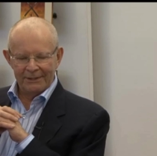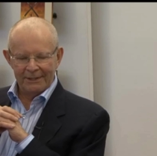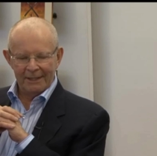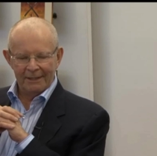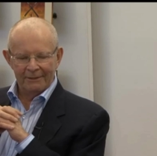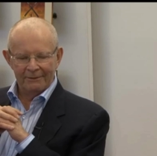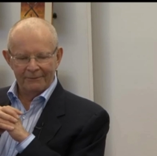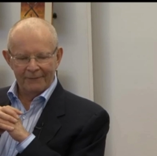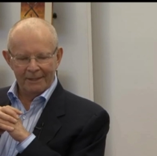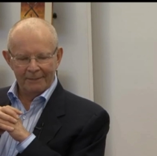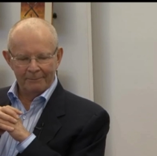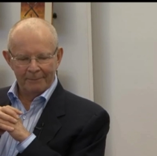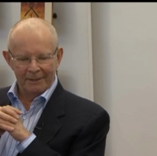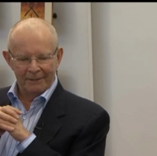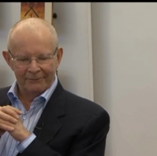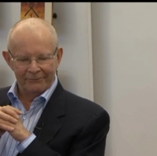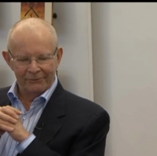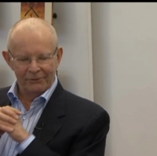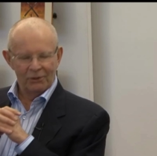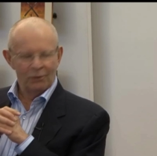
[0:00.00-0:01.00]
say I wrote
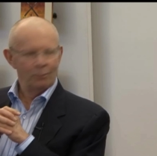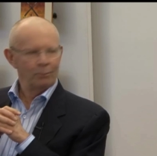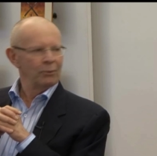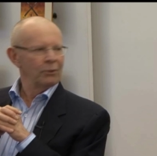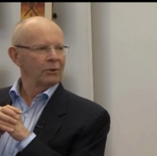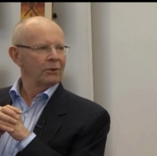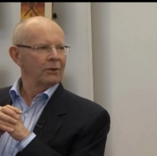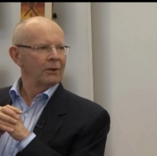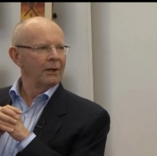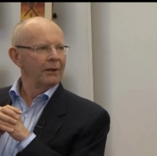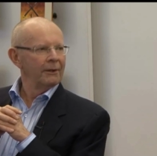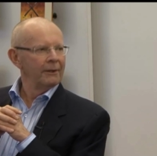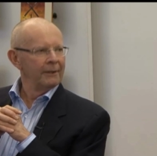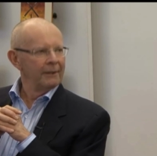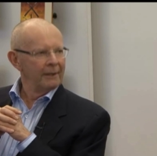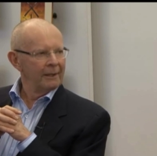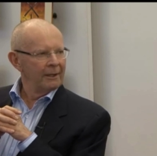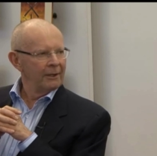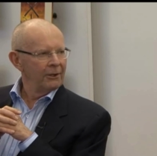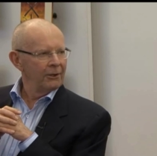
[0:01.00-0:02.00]
my first book on
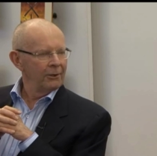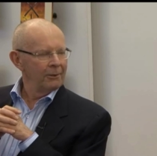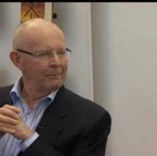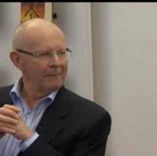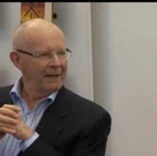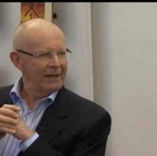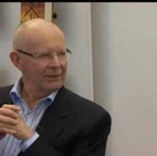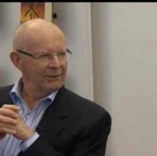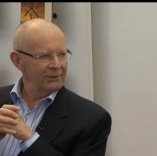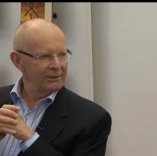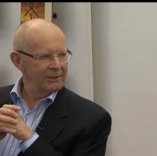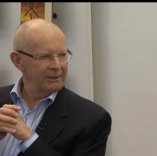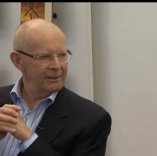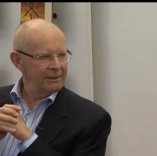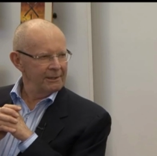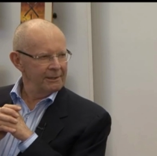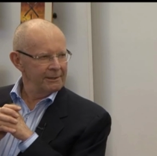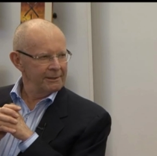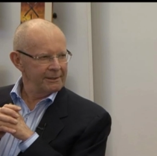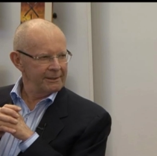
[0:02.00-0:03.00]
Her
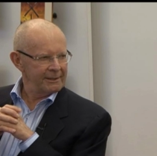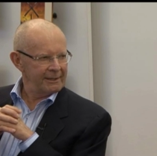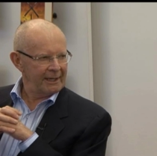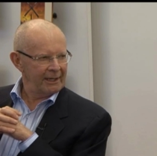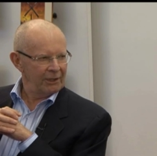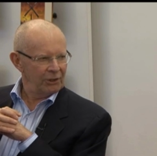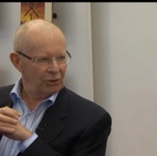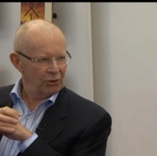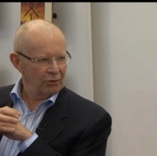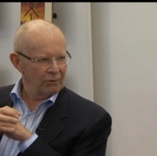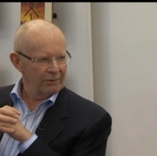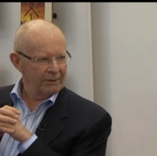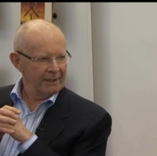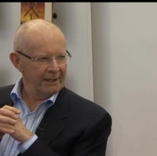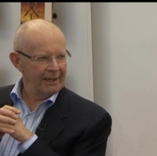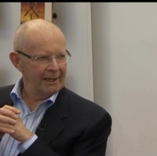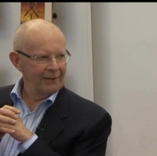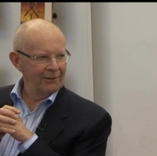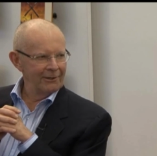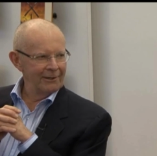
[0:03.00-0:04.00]
Majesty's
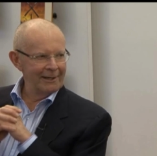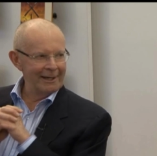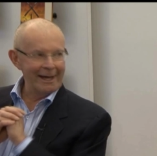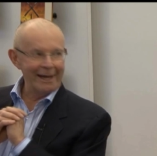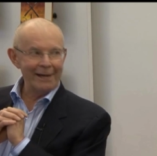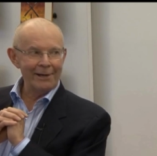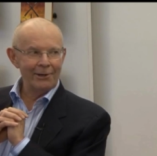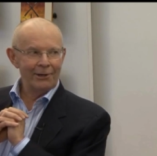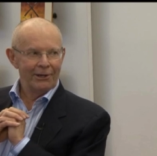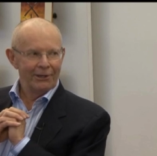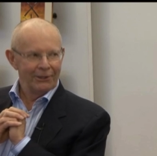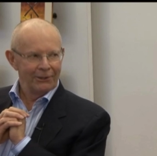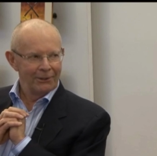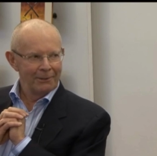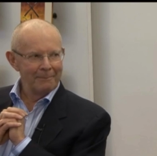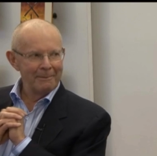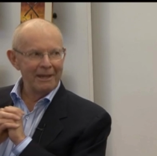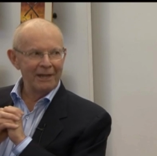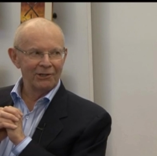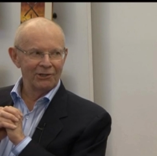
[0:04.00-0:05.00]
stationery and mm. on
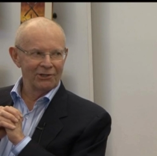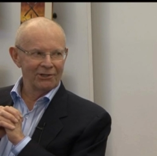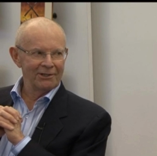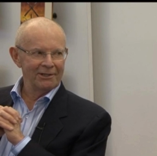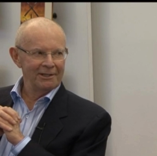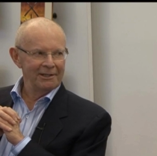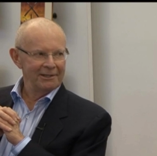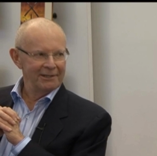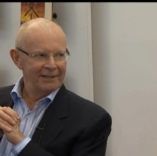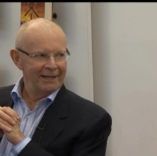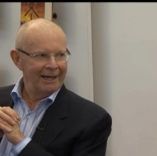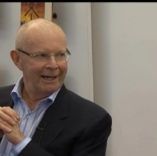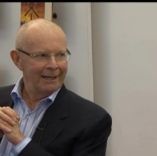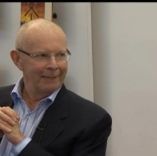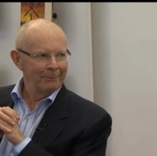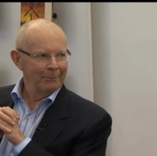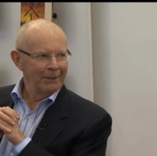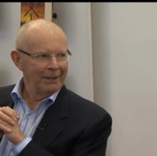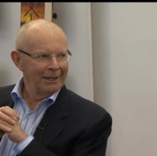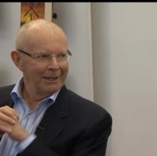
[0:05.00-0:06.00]
Her Majesty's
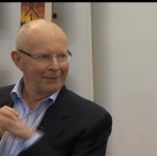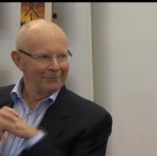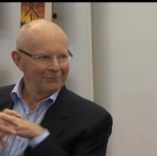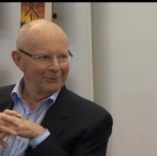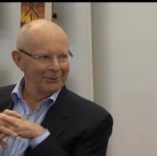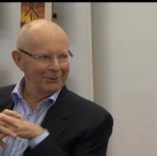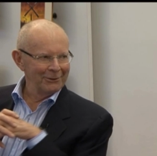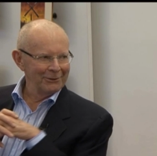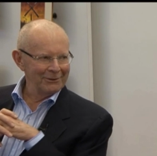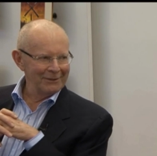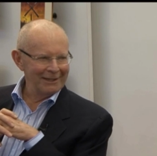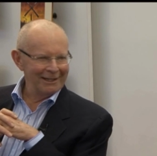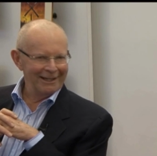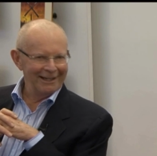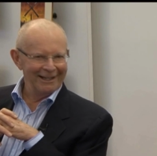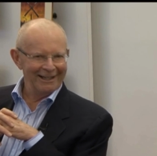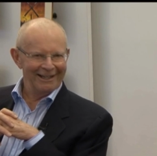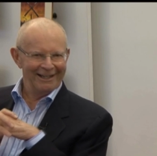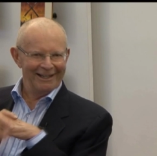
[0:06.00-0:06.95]
time, because I,